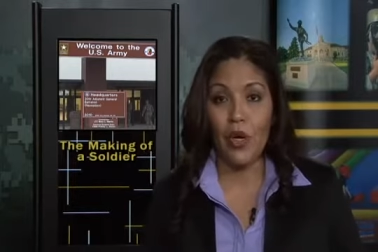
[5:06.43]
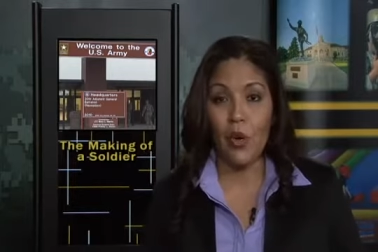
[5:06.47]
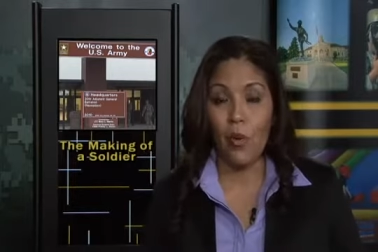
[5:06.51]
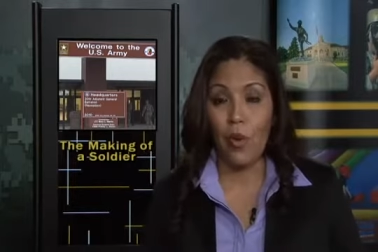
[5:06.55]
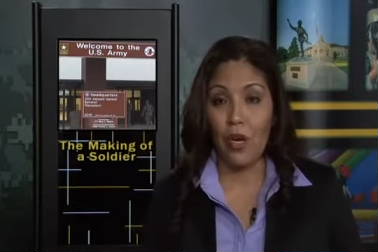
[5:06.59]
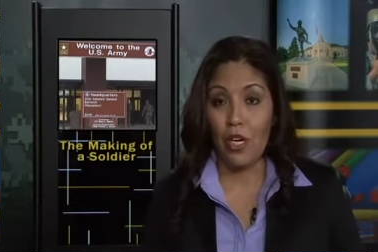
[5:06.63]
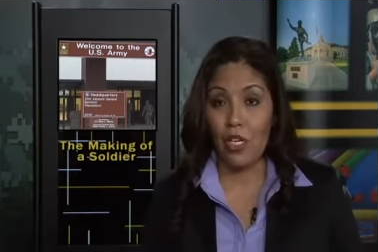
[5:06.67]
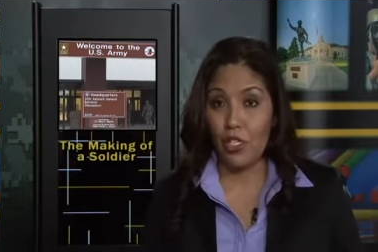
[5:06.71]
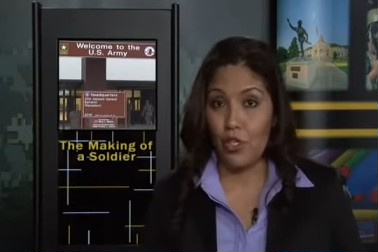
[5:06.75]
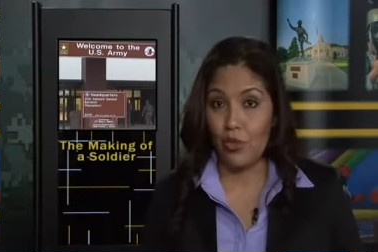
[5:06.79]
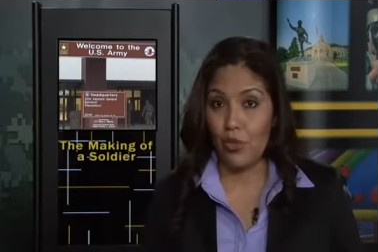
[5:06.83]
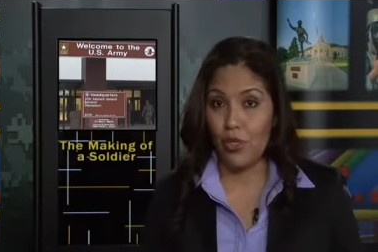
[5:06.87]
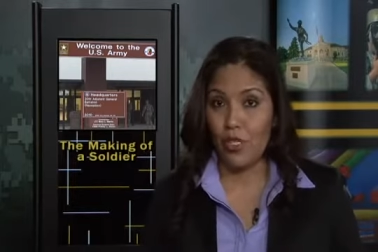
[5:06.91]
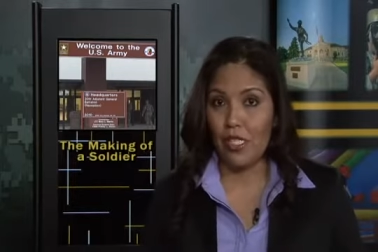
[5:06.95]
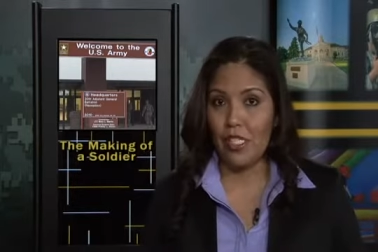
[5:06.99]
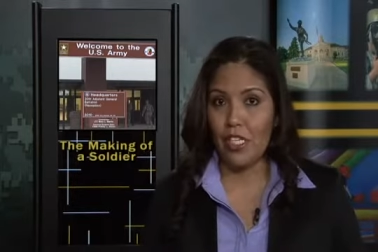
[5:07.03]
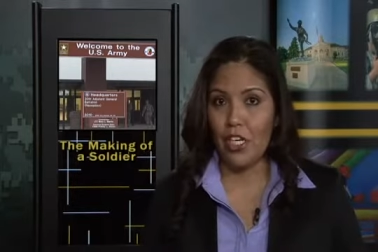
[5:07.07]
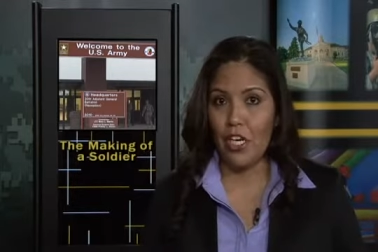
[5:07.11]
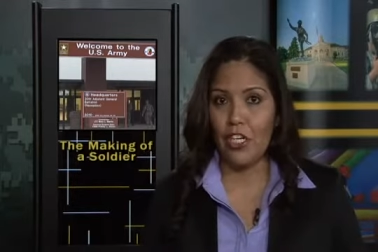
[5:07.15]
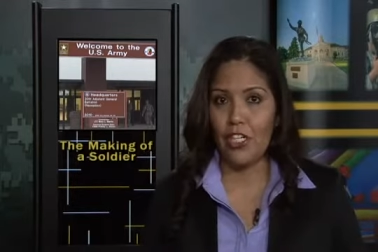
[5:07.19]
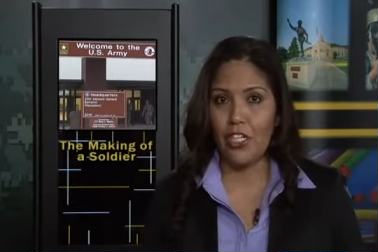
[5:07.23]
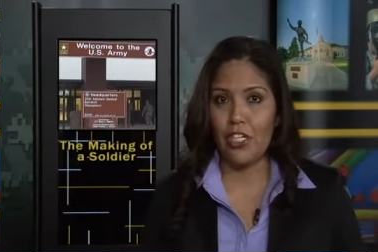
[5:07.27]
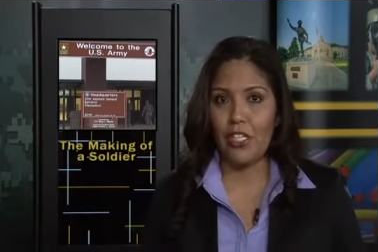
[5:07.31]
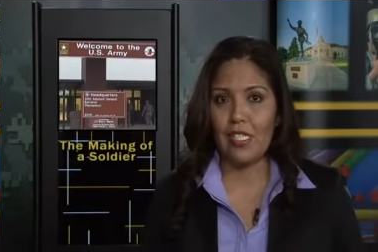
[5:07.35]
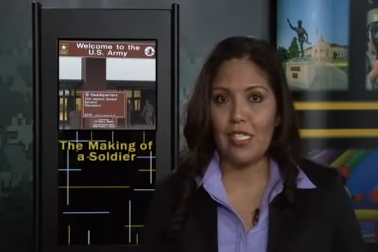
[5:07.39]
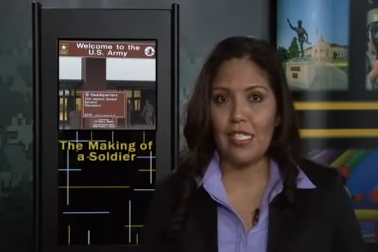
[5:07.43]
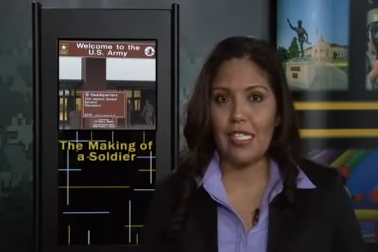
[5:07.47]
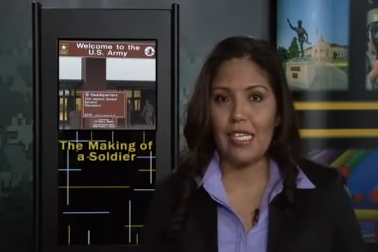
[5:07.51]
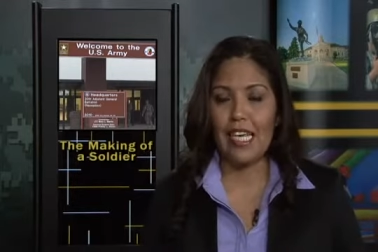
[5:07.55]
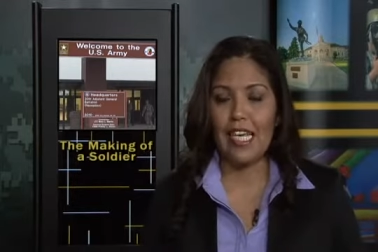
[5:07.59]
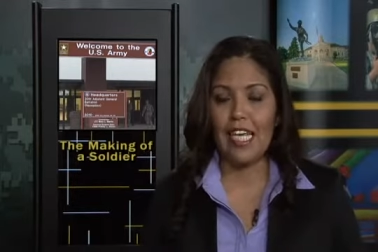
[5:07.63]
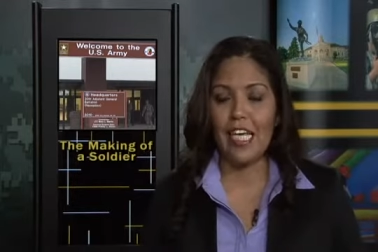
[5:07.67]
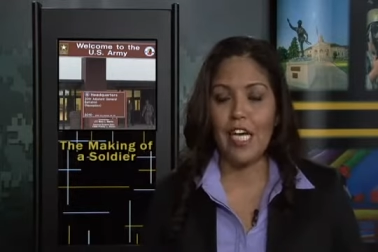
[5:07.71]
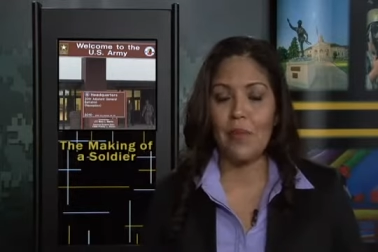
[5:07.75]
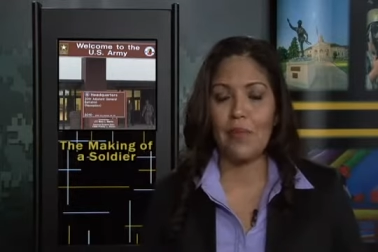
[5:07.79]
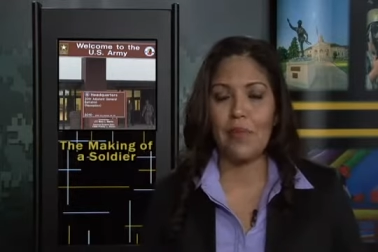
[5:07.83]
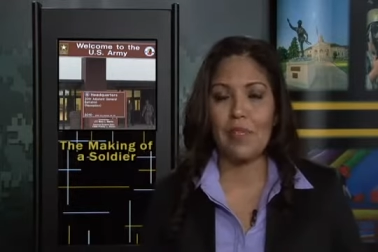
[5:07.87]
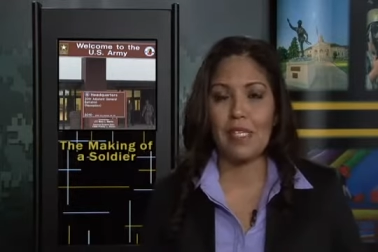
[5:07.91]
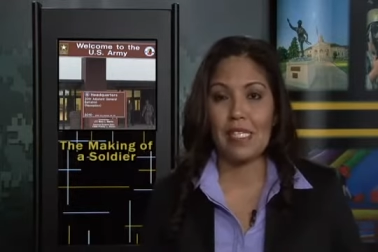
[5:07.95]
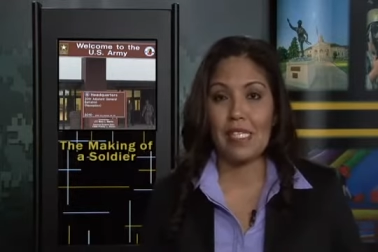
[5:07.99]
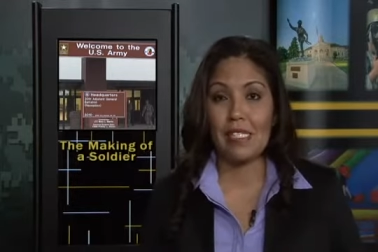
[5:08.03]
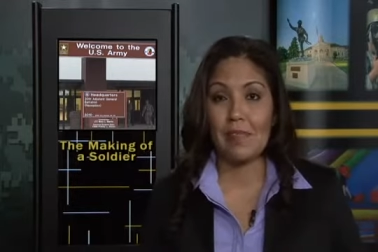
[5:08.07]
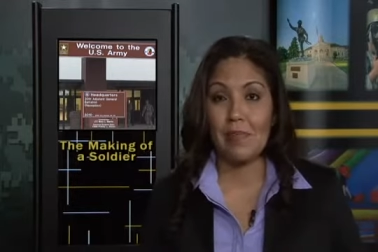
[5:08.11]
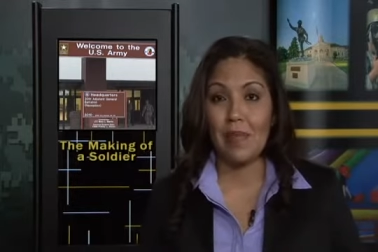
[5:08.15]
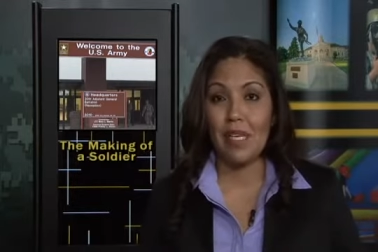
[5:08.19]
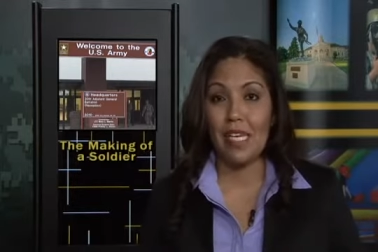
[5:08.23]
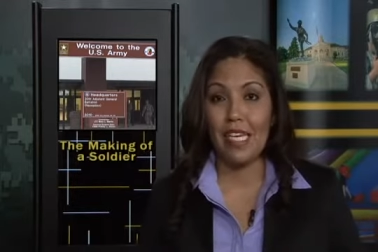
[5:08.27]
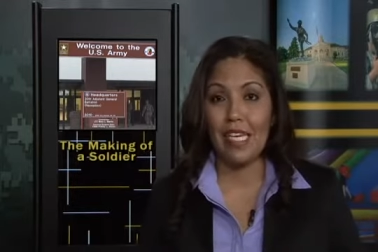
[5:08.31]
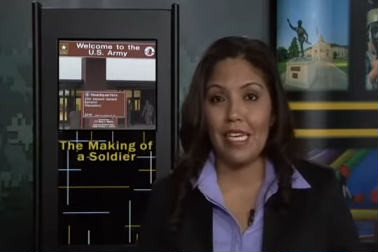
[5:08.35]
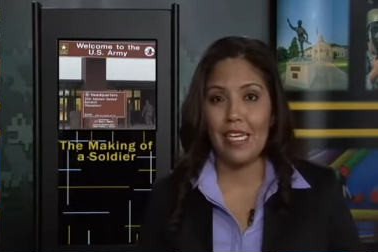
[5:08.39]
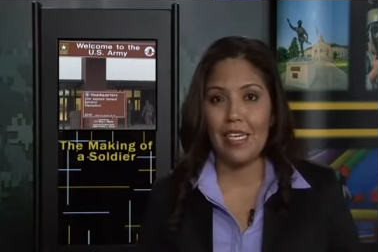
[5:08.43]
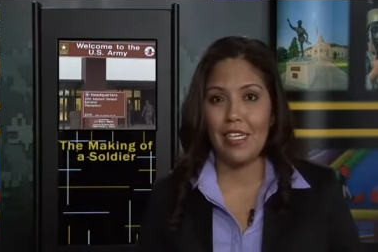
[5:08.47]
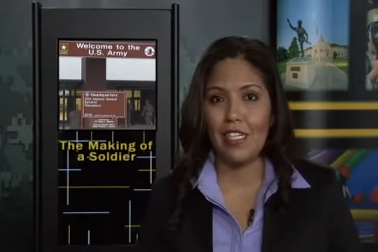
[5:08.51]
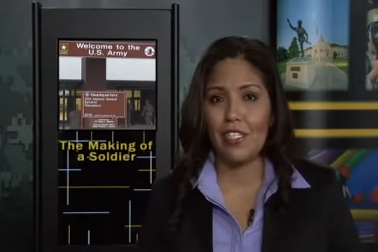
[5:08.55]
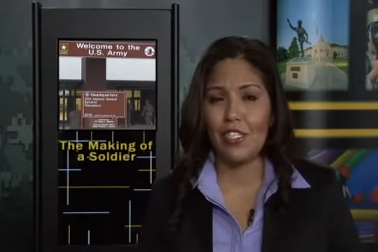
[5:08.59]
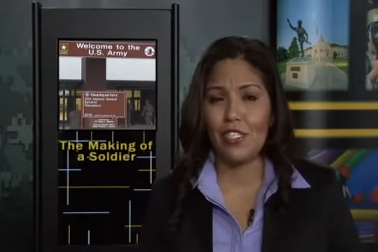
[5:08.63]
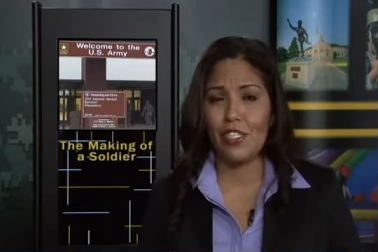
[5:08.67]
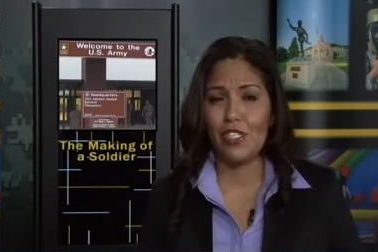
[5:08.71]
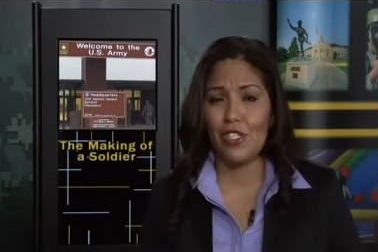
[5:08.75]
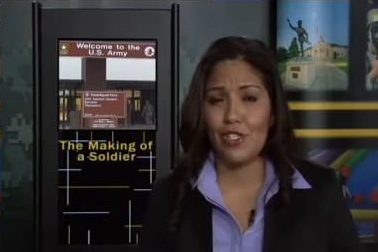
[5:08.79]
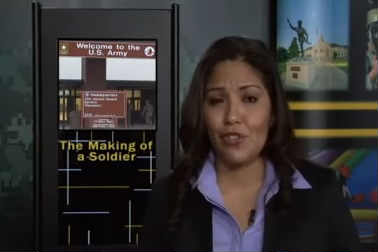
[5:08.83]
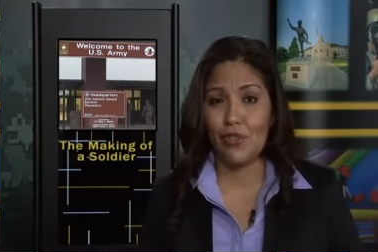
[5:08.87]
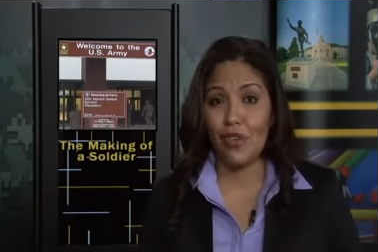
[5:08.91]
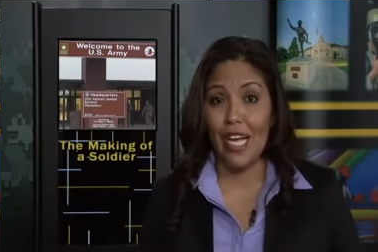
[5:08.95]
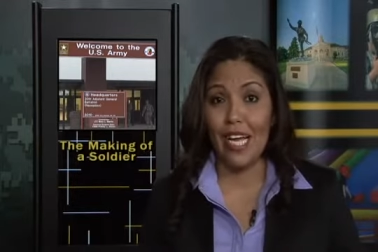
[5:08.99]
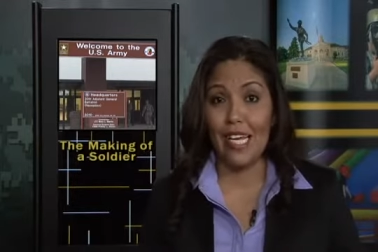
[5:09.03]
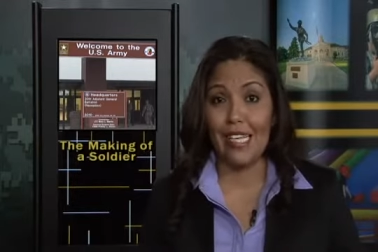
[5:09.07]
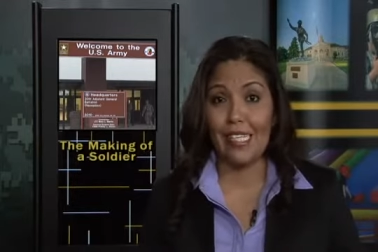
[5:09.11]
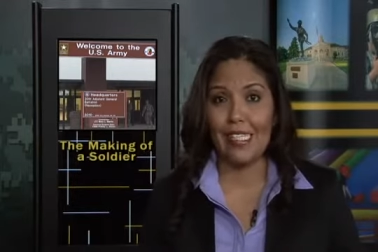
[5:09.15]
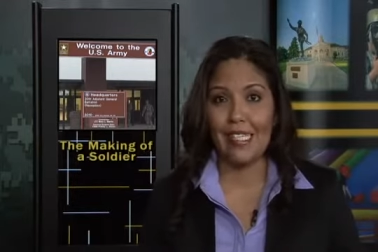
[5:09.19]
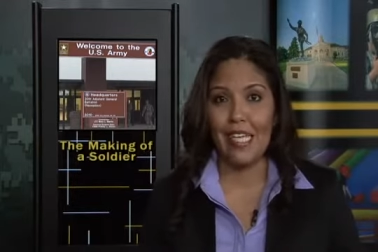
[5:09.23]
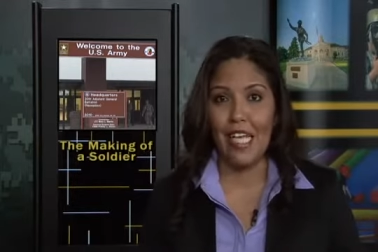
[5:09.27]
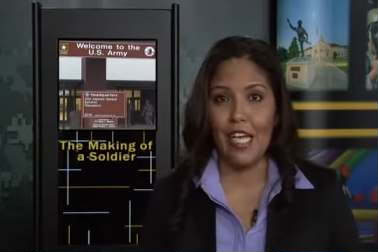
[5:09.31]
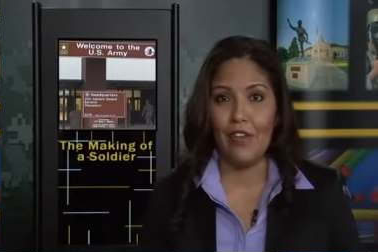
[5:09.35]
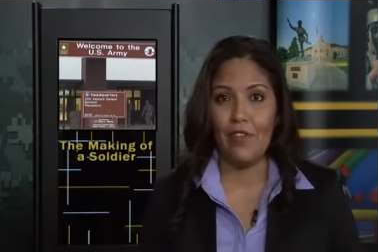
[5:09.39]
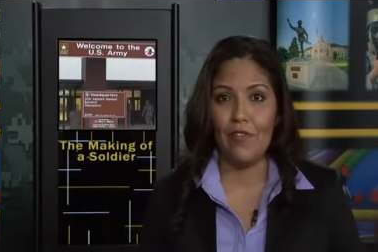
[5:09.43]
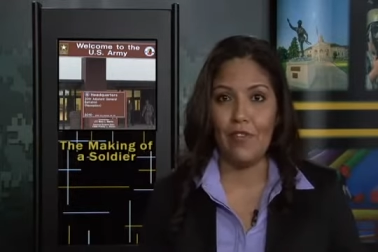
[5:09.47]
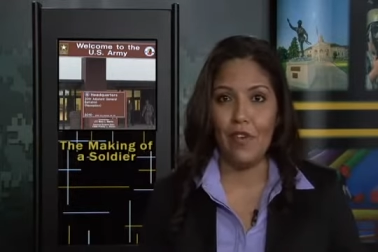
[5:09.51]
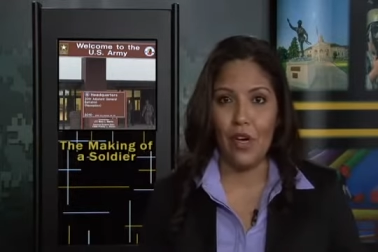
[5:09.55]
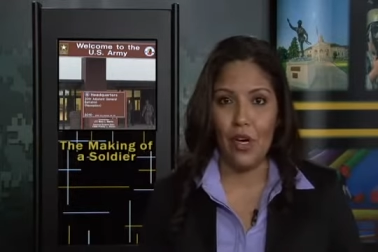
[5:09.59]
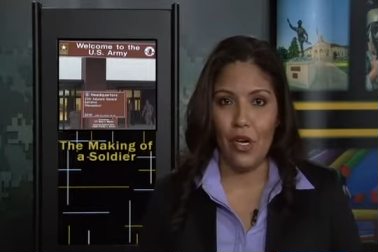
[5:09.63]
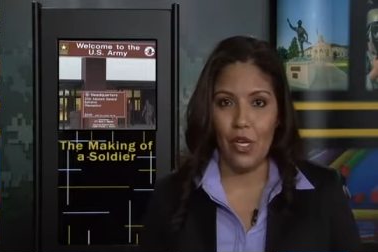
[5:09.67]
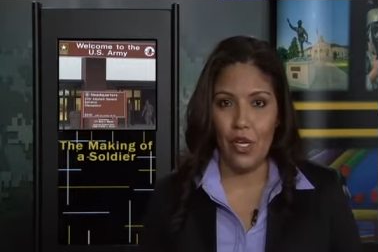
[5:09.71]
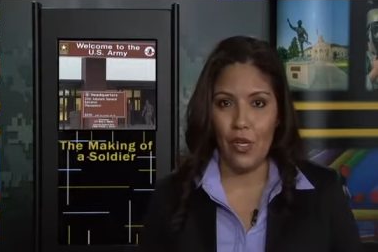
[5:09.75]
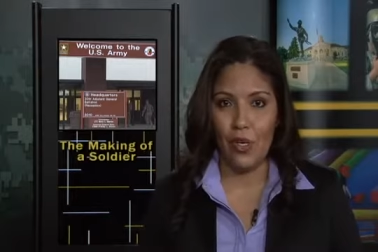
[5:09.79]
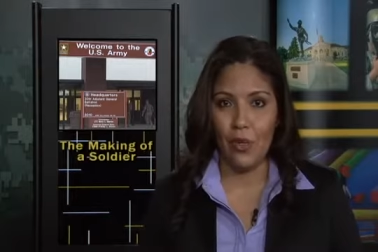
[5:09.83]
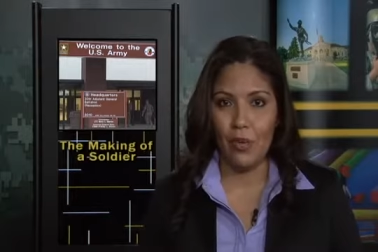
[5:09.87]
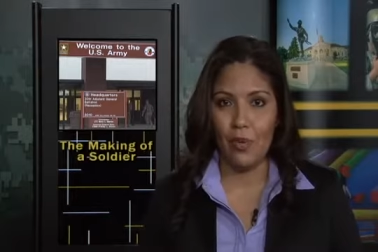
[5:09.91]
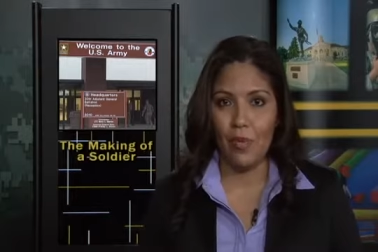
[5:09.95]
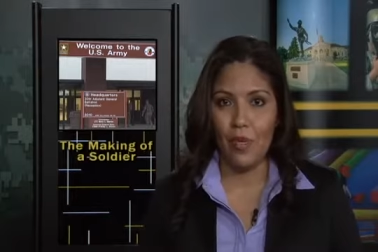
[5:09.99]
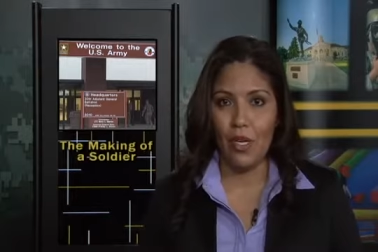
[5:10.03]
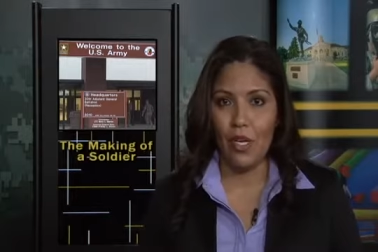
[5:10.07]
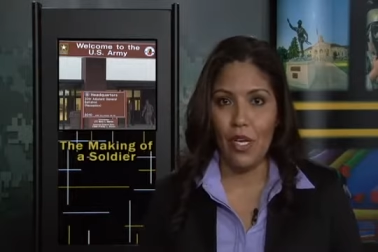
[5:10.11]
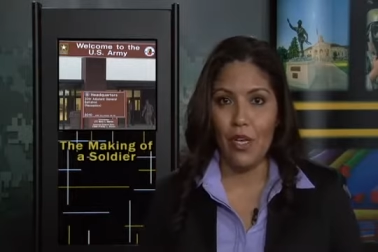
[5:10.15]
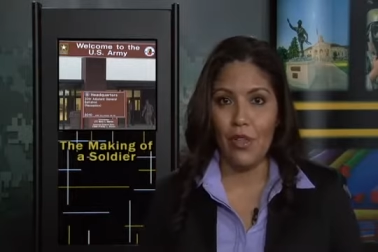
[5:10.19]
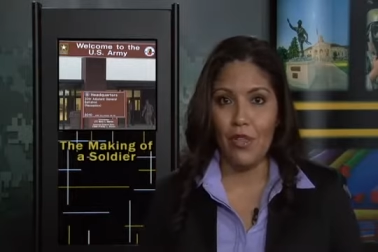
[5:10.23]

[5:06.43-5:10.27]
where drill sergeants kick up the speed, stress, and volume.